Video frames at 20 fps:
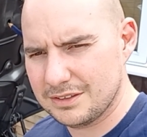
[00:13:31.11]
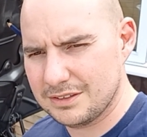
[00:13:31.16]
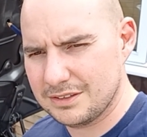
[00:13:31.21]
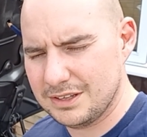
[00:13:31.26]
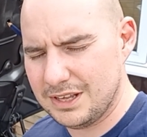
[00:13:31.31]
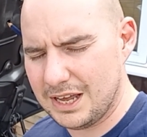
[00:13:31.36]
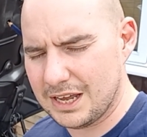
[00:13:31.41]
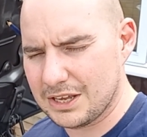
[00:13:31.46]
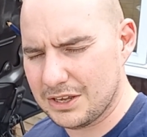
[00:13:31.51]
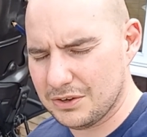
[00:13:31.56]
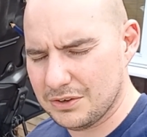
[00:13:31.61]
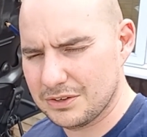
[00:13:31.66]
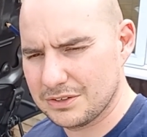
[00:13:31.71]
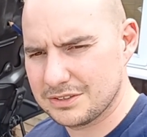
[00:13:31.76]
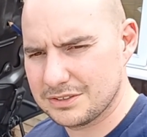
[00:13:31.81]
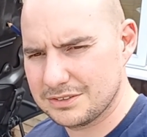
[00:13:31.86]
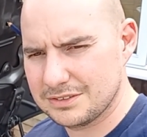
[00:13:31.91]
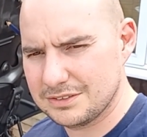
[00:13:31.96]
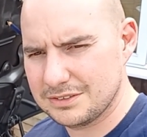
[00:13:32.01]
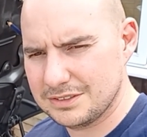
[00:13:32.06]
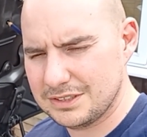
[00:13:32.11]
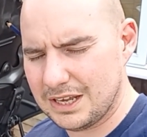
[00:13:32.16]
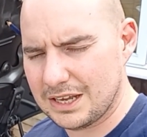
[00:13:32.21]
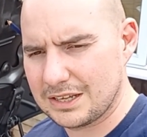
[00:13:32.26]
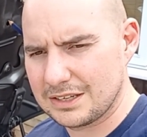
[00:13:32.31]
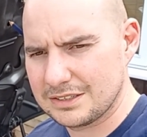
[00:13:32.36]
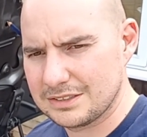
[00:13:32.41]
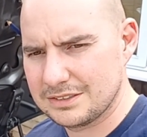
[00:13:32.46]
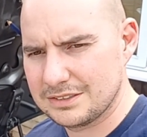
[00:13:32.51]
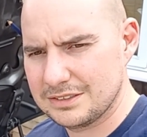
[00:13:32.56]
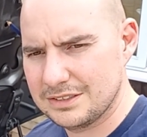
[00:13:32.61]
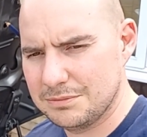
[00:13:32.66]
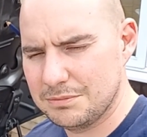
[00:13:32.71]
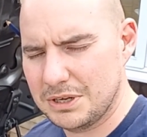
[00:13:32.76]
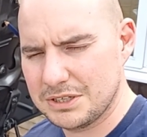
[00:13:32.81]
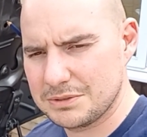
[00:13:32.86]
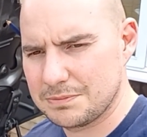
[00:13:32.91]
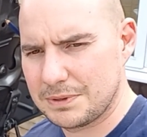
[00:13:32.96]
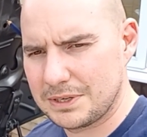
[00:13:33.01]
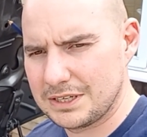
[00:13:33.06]
Yeah, it could. Yeah, it
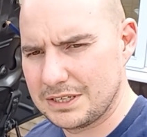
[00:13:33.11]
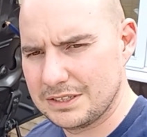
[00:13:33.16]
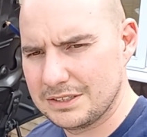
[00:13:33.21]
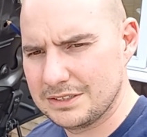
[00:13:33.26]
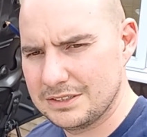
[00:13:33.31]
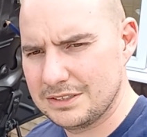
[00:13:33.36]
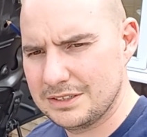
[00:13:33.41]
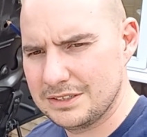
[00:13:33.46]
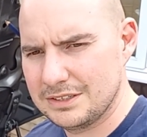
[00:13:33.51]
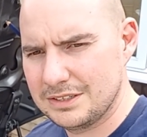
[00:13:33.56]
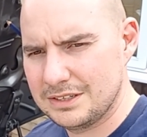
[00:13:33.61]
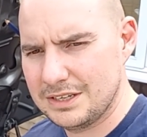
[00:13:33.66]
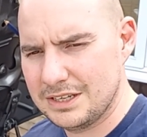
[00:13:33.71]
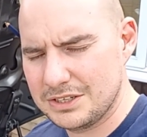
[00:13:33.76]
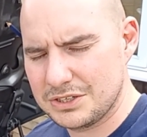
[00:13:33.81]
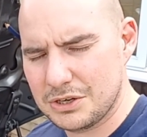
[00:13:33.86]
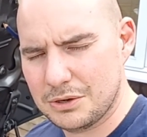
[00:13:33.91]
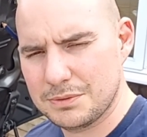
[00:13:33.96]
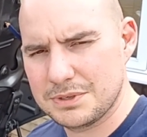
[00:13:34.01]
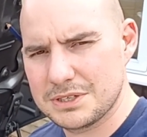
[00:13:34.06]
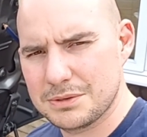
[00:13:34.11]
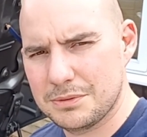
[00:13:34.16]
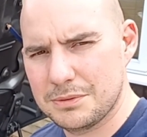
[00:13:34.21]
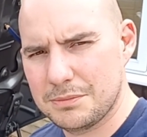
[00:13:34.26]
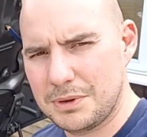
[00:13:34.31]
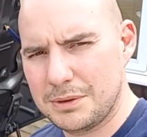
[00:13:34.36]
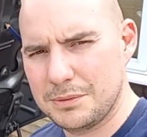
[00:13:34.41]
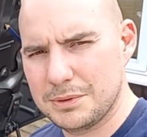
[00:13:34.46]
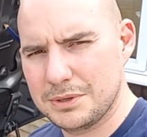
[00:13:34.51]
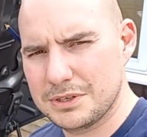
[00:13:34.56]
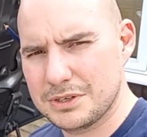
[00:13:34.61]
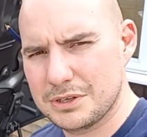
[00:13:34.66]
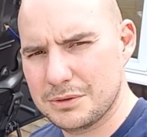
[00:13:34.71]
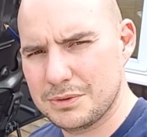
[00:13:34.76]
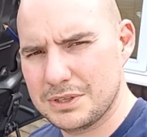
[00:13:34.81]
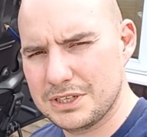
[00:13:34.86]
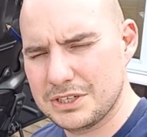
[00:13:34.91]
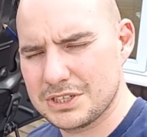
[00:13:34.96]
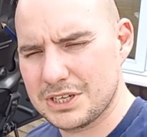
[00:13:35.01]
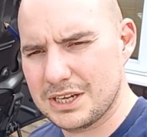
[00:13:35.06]
must be. It's got to be something maybe to do with
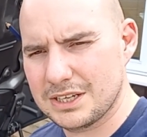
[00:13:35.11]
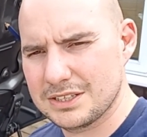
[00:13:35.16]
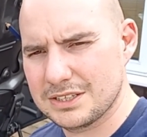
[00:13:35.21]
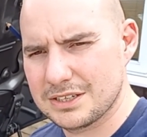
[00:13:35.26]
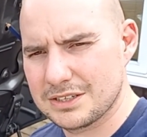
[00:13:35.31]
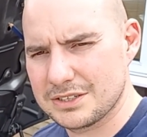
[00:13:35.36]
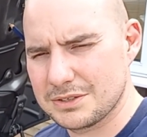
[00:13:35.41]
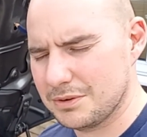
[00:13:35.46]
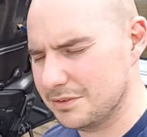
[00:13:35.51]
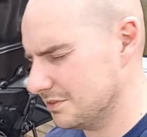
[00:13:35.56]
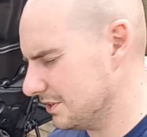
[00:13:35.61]
the injector. So I've